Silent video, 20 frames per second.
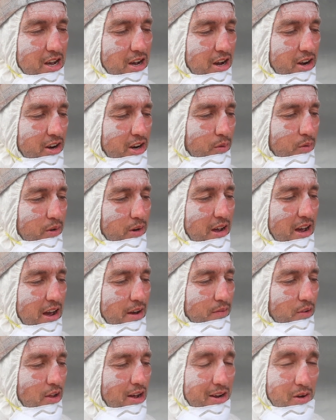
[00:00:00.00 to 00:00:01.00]
I don't want to
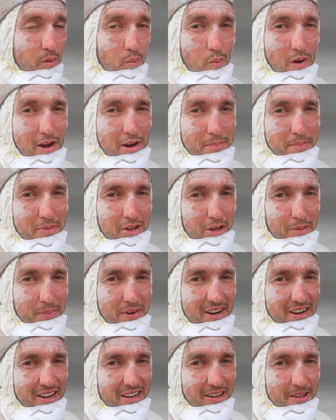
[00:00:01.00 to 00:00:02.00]
have like a
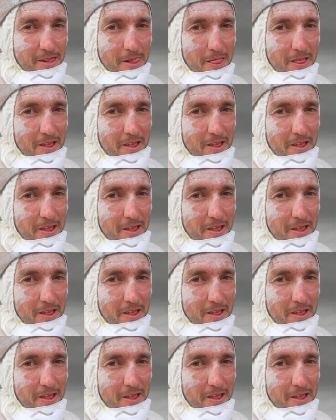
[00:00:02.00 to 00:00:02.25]
1mm